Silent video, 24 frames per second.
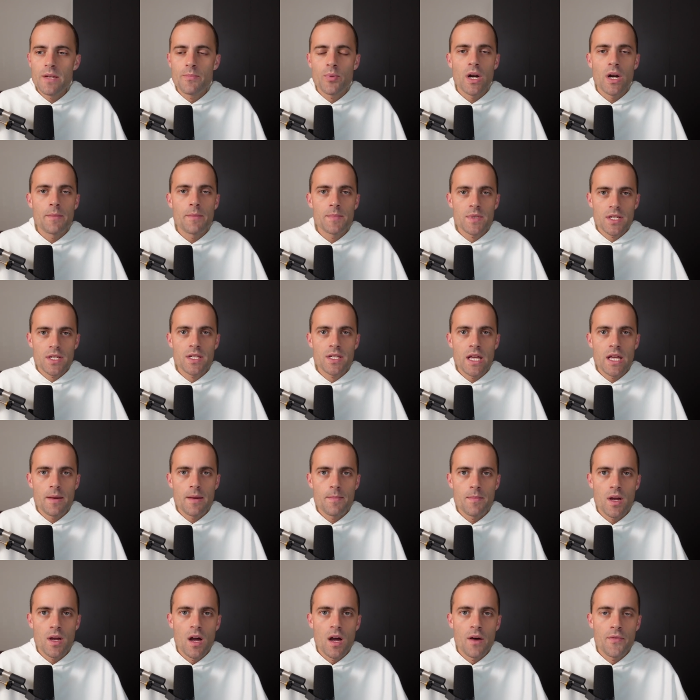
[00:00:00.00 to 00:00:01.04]
He promises
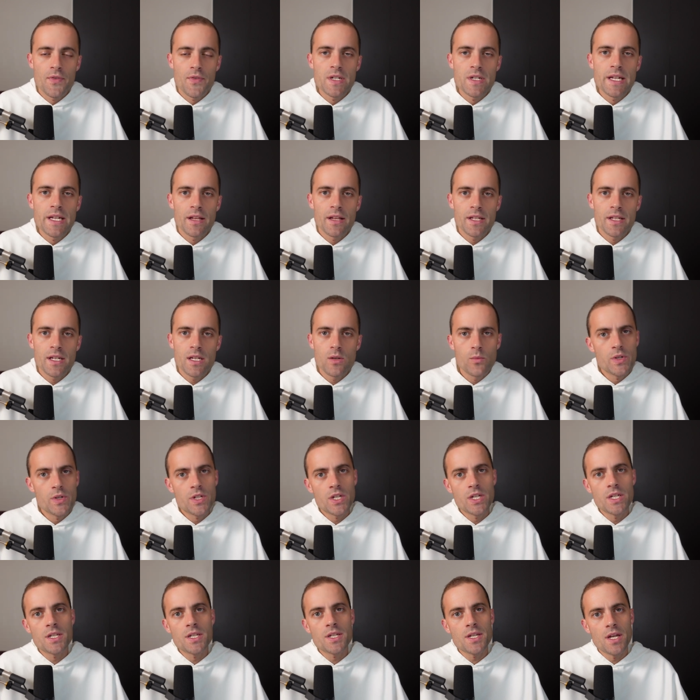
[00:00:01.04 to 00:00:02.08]
them a fidelity
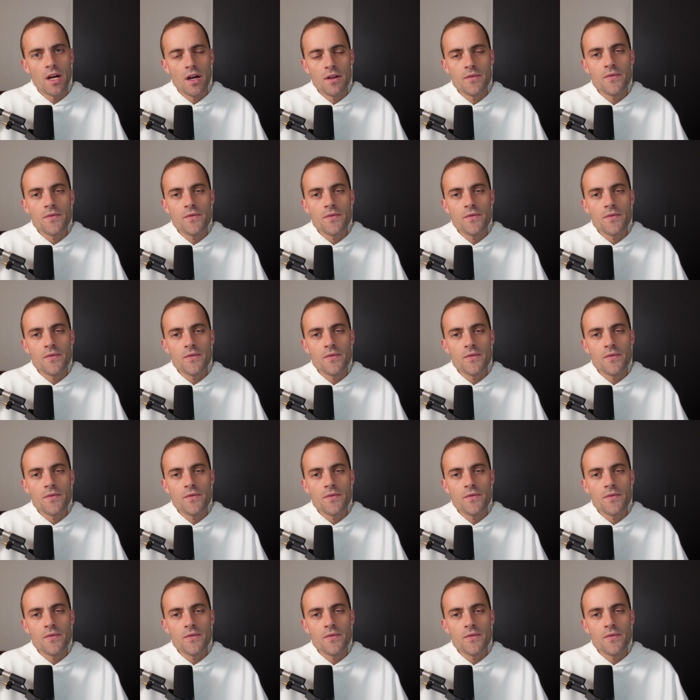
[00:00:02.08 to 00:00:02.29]
which is